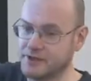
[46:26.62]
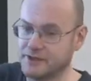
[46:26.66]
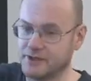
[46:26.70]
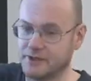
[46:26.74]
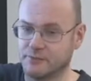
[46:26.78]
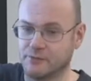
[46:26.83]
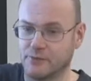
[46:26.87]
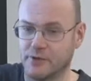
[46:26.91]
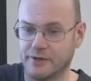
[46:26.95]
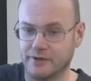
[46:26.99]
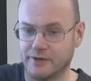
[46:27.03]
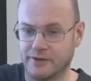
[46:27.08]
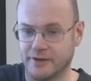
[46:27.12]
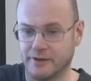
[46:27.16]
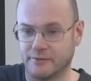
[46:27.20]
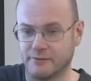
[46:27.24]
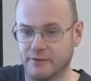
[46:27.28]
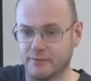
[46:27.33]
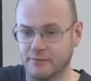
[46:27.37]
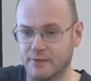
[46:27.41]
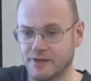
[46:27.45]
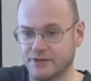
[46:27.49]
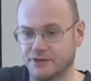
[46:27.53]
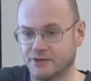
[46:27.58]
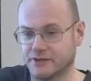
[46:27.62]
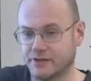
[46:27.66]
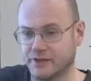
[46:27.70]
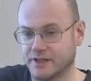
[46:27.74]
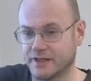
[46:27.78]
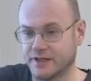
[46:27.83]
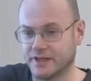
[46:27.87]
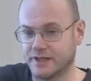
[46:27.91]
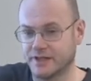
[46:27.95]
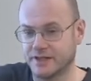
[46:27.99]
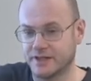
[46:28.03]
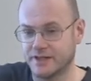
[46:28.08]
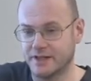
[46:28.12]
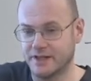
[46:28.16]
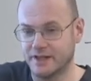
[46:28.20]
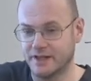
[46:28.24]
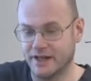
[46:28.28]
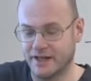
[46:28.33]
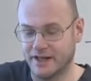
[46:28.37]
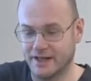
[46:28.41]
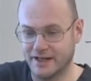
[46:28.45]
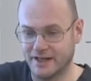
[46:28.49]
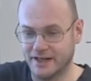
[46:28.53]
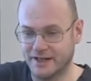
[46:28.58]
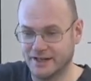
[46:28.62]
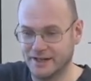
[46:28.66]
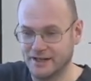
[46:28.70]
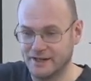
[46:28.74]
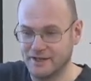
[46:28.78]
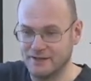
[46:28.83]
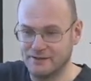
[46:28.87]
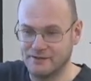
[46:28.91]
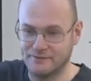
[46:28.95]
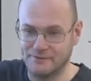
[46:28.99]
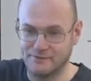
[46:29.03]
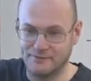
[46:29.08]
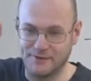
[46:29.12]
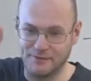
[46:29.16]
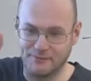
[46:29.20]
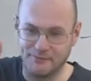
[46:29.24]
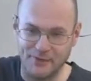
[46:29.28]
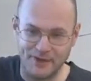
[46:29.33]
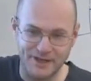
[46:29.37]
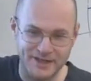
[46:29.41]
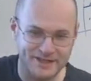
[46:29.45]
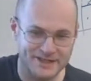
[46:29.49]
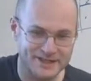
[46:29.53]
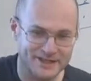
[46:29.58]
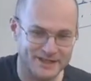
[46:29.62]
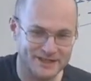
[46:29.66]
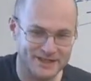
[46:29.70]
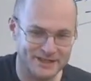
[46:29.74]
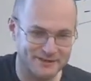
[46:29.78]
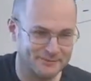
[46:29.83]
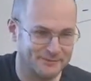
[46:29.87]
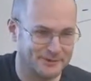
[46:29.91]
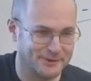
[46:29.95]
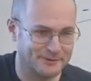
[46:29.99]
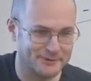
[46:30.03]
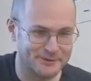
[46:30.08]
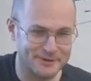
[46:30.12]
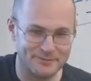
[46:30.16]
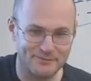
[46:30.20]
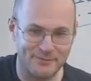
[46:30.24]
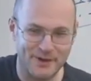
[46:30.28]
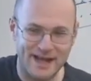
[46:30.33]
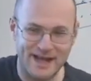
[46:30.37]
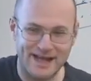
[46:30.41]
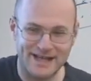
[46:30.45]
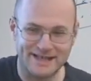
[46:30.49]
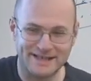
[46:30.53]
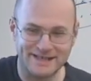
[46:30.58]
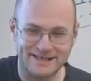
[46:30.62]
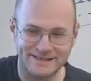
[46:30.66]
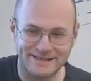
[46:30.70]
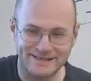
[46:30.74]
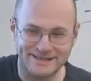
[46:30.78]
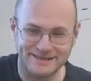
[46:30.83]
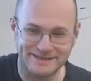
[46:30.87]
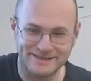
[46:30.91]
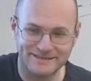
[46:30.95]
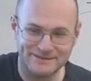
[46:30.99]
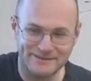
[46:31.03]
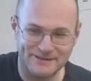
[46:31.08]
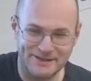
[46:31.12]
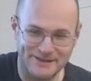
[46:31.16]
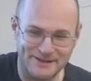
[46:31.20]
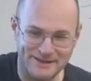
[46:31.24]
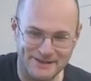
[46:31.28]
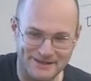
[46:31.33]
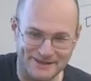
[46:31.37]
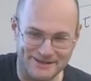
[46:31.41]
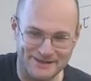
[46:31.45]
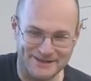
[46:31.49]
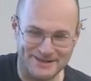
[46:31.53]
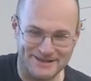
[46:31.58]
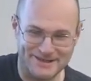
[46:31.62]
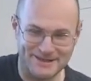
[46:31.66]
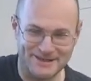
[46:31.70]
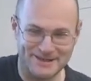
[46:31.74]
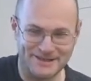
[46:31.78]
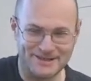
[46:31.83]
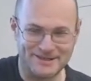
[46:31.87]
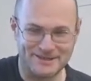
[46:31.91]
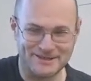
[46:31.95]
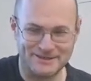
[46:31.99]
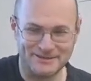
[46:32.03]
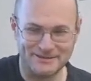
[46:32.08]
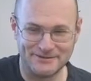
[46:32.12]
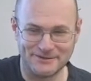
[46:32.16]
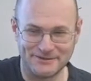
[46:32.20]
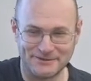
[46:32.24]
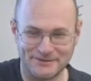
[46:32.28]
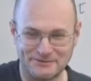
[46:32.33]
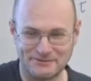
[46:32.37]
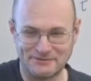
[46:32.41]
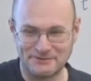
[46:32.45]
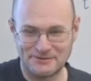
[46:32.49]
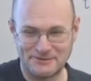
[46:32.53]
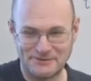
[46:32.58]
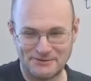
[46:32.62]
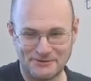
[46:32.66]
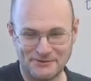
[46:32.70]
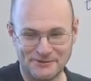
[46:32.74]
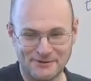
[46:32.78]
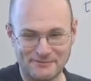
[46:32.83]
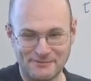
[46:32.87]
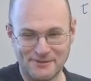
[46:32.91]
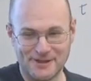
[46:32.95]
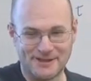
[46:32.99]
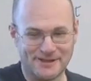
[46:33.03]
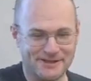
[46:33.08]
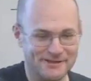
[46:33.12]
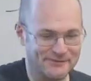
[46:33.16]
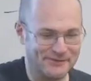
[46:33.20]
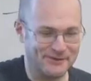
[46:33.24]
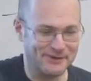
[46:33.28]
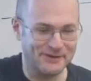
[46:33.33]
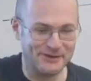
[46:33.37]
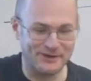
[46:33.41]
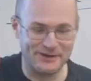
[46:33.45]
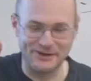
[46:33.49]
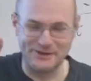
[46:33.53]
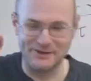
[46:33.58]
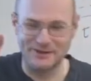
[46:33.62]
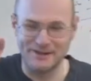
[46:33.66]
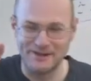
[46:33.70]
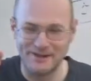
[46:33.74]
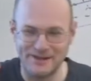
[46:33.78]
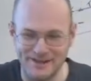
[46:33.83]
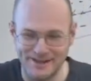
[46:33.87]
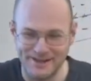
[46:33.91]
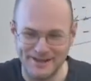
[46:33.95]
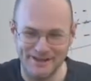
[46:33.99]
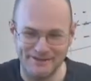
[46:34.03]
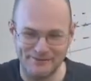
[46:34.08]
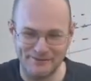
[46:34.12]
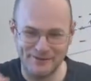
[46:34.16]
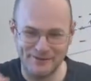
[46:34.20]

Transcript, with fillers: on what the thing we're measuring is. Uh, the bytes example was bad, and, and it's nice that you're calling me out. And if you look at if you